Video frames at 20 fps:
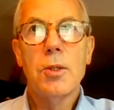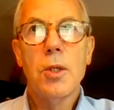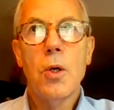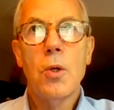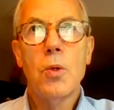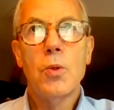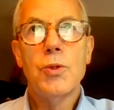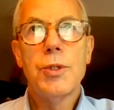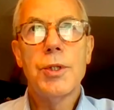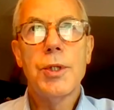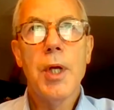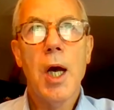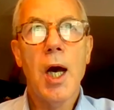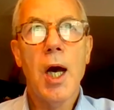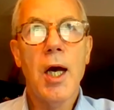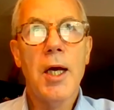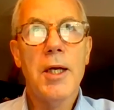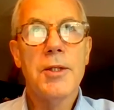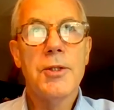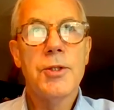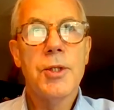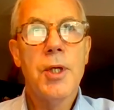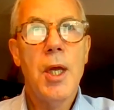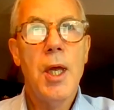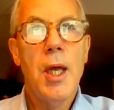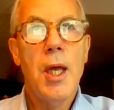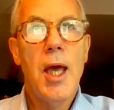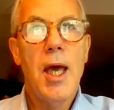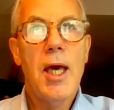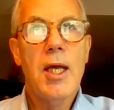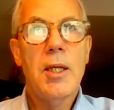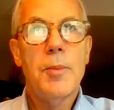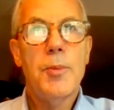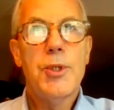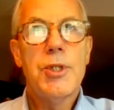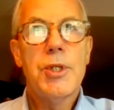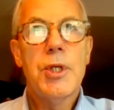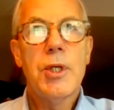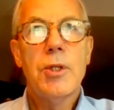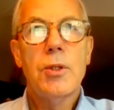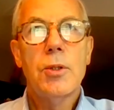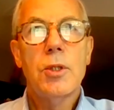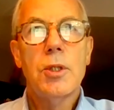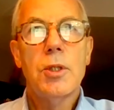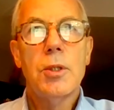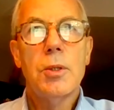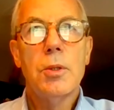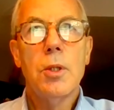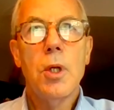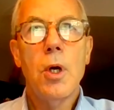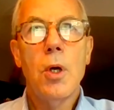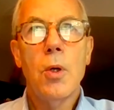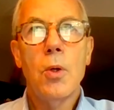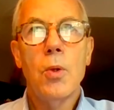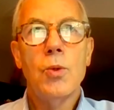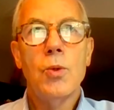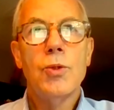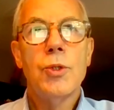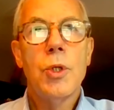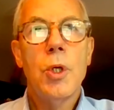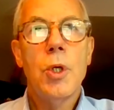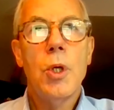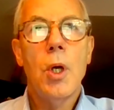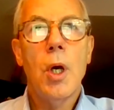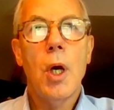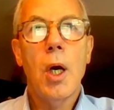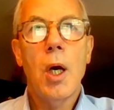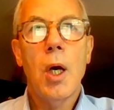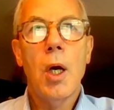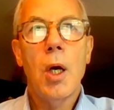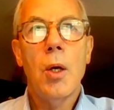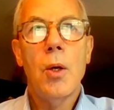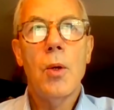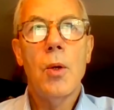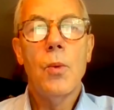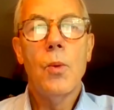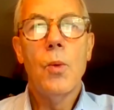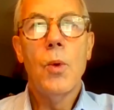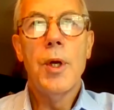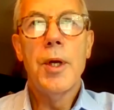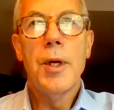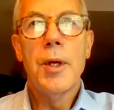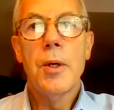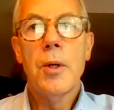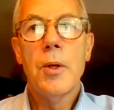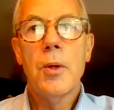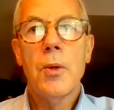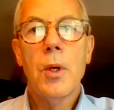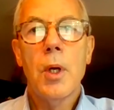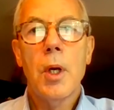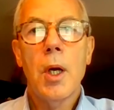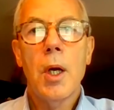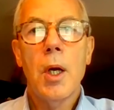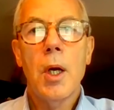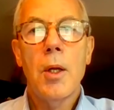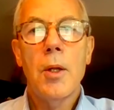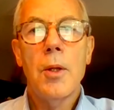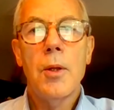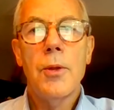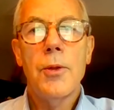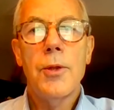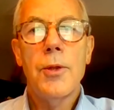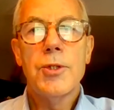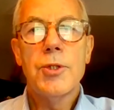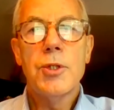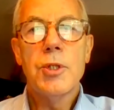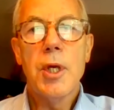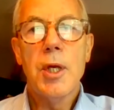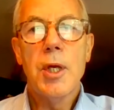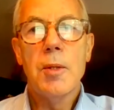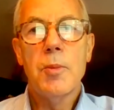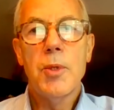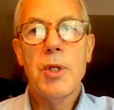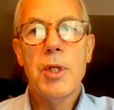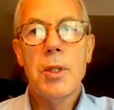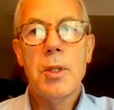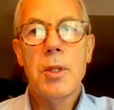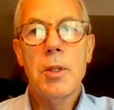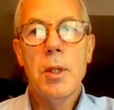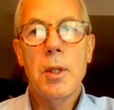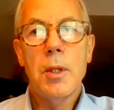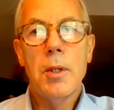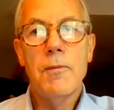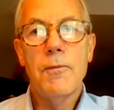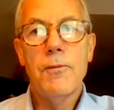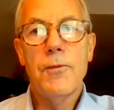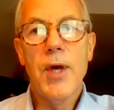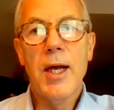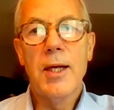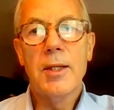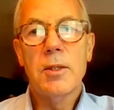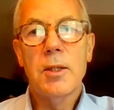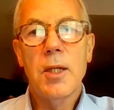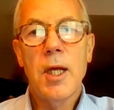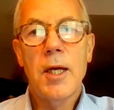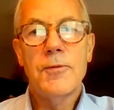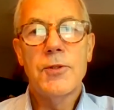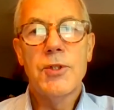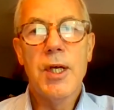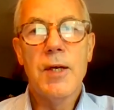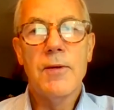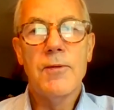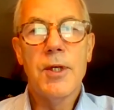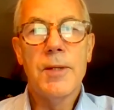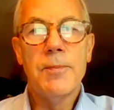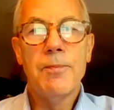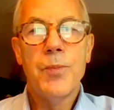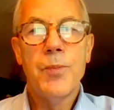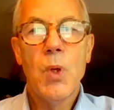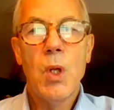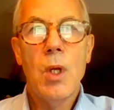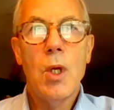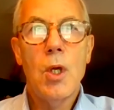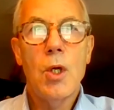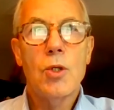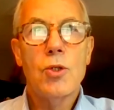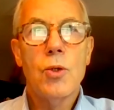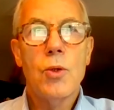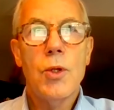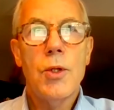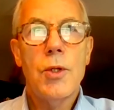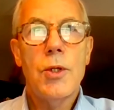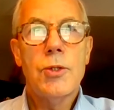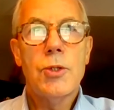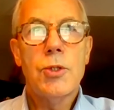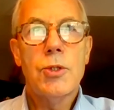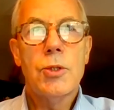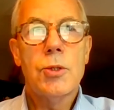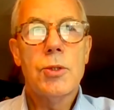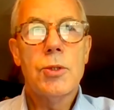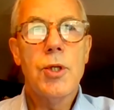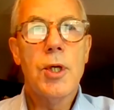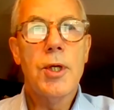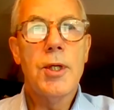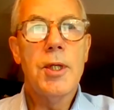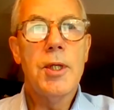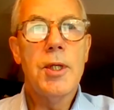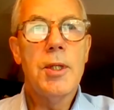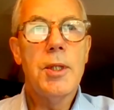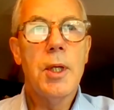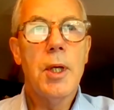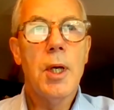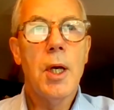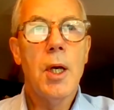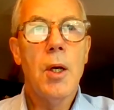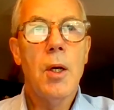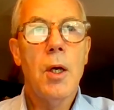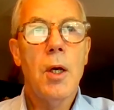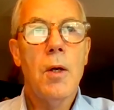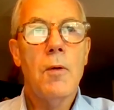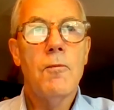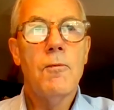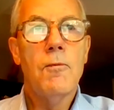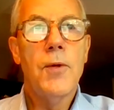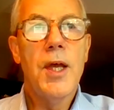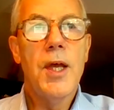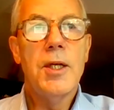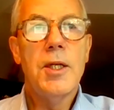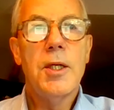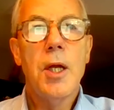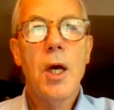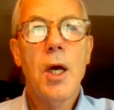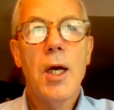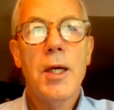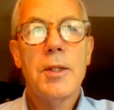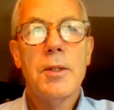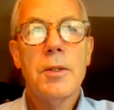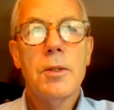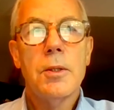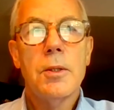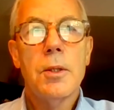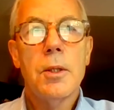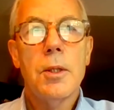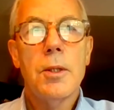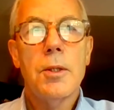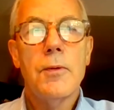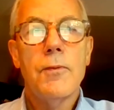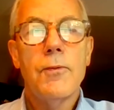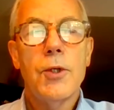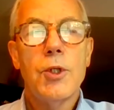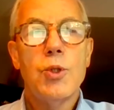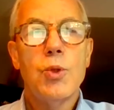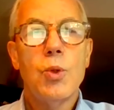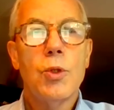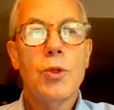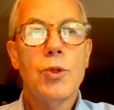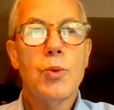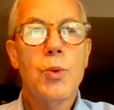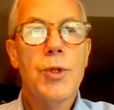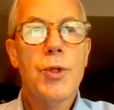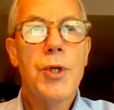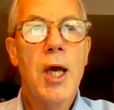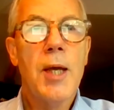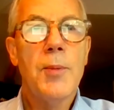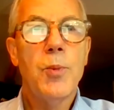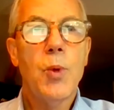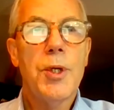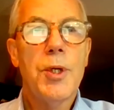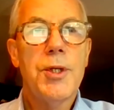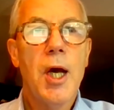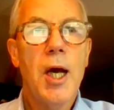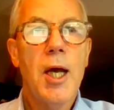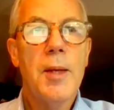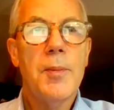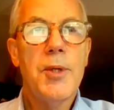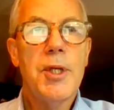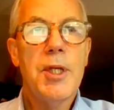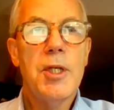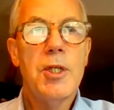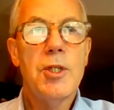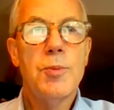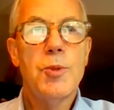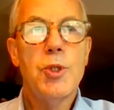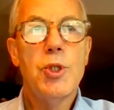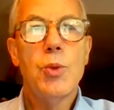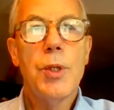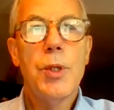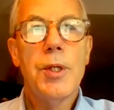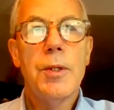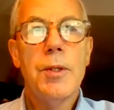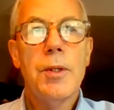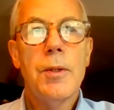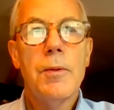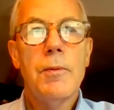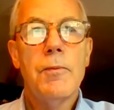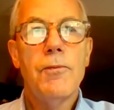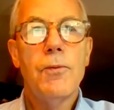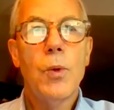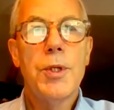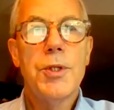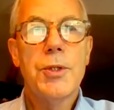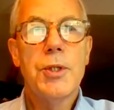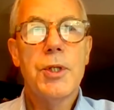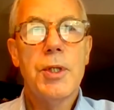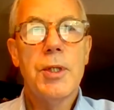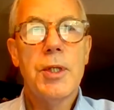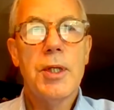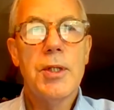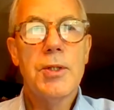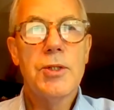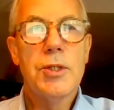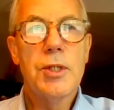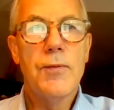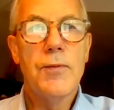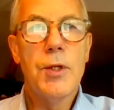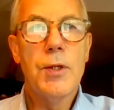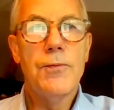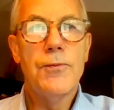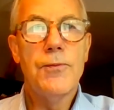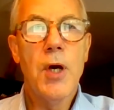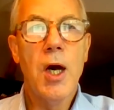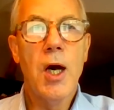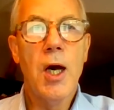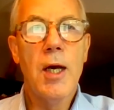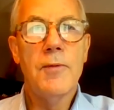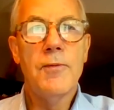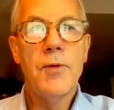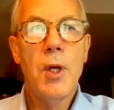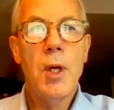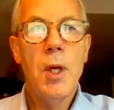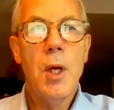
lows and highs. and in particularly lows, where this can be, in fact, life-saving. So this study of 89 individuals with type 1 diabetes between 14 and 75